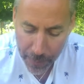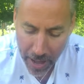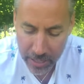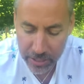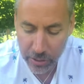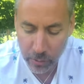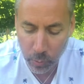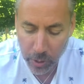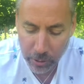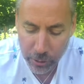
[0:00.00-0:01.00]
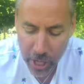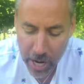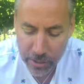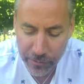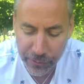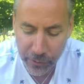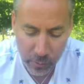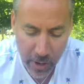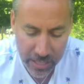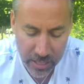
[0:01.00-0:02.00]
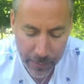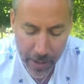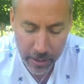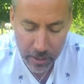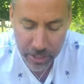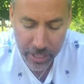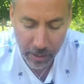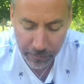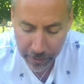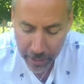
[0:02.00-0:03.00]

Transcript: onto the wheelchair's footrest by herself.